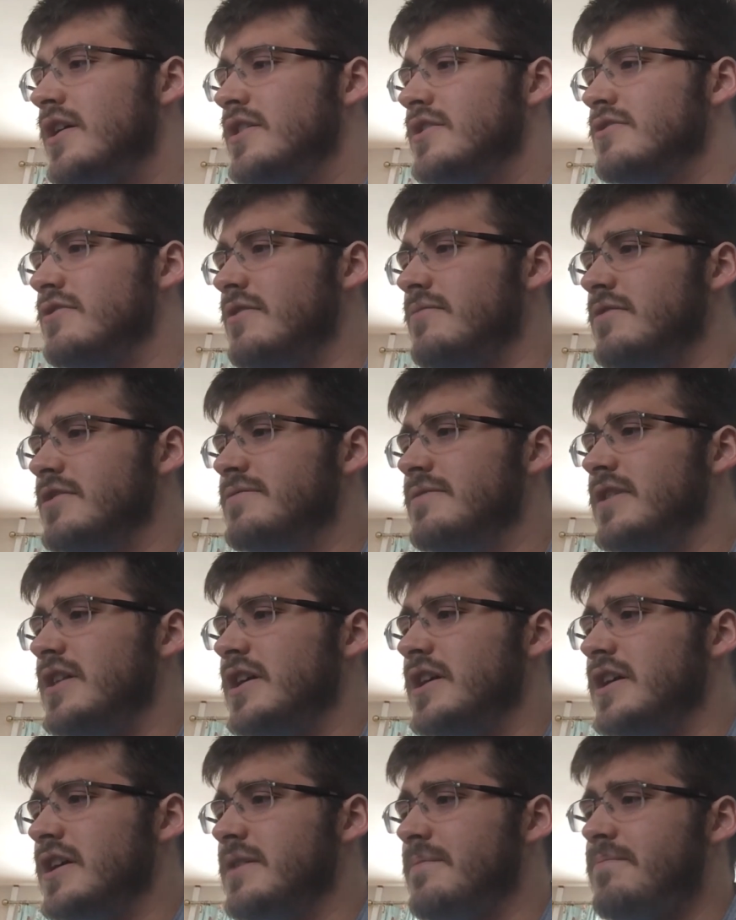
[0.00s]
So it must be
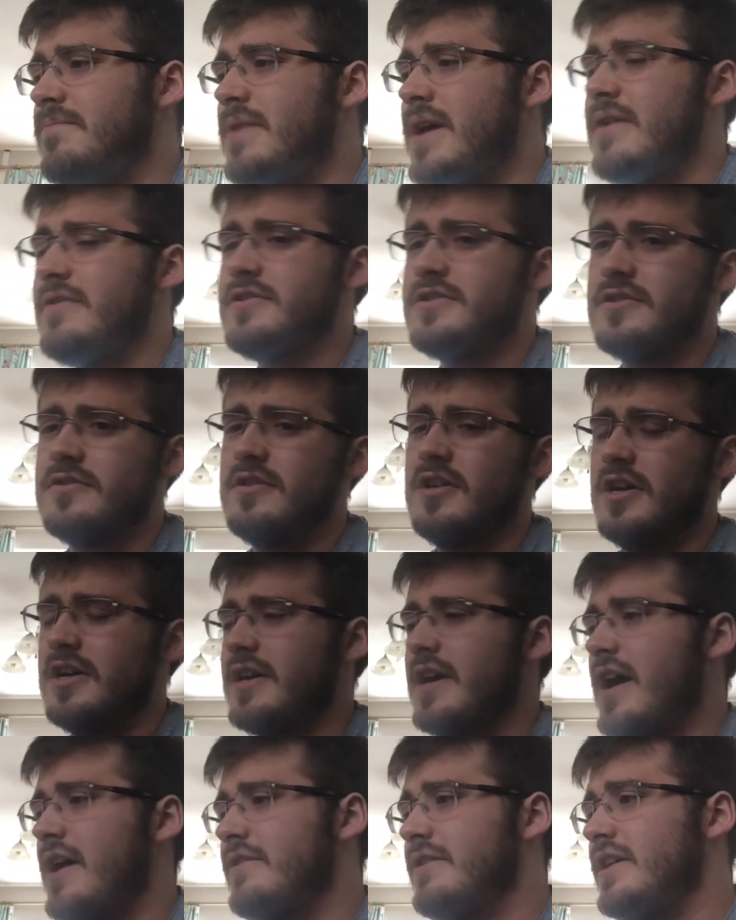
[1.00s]
like a comparison,
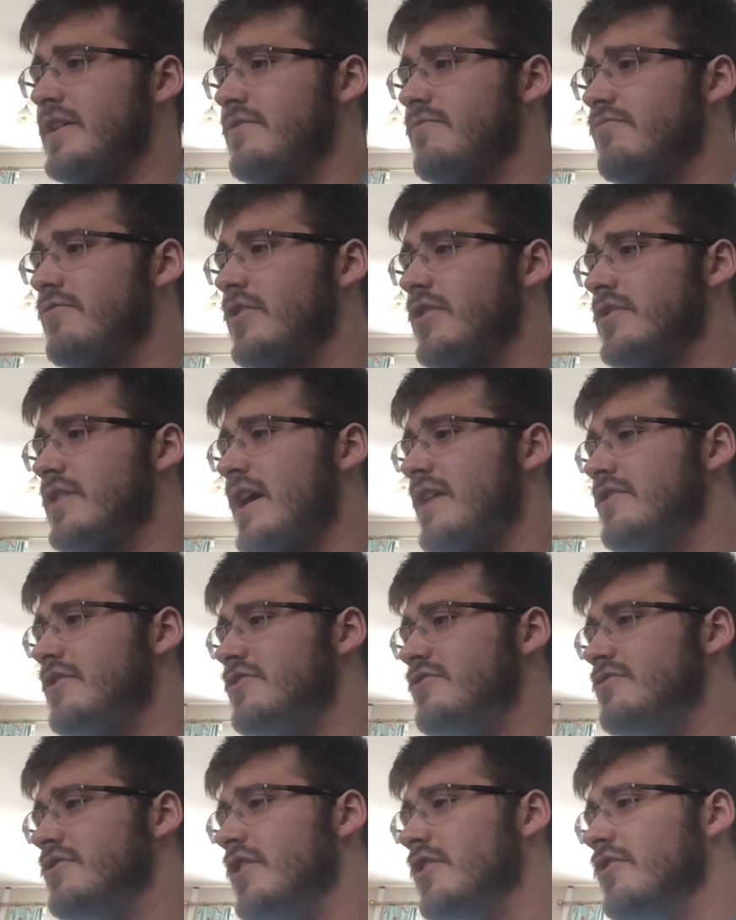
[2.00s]
like how they
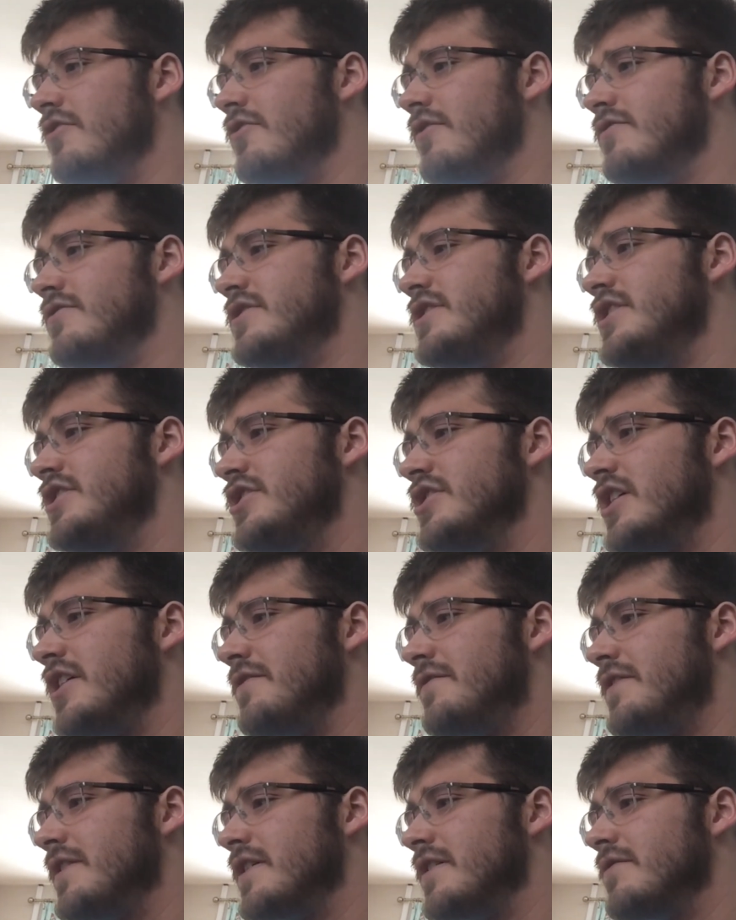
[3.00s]
do the whole
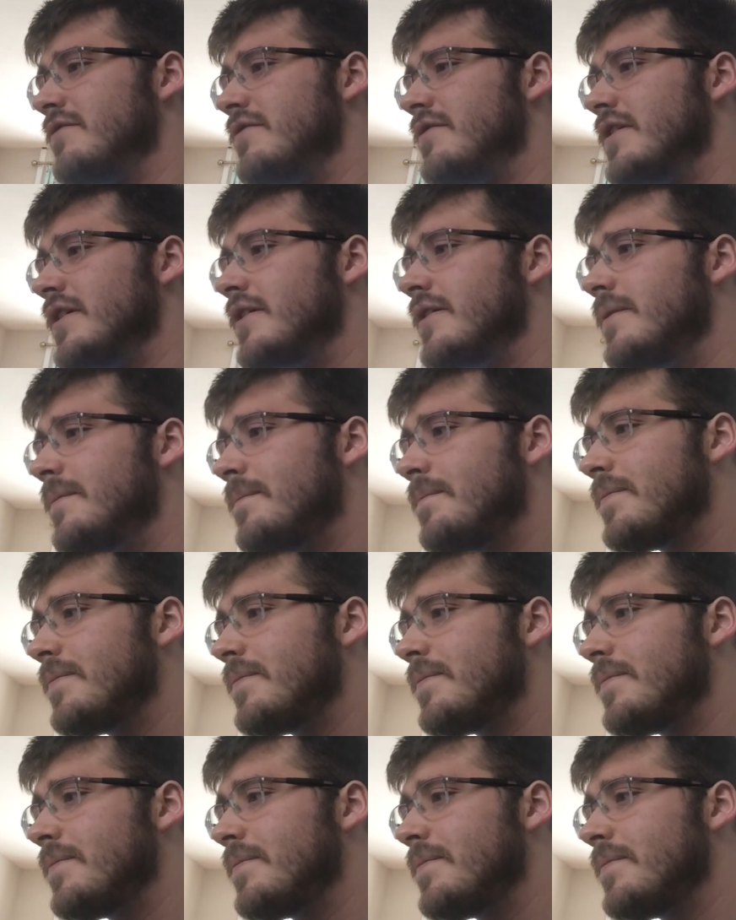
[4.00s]
CGI thing, I think.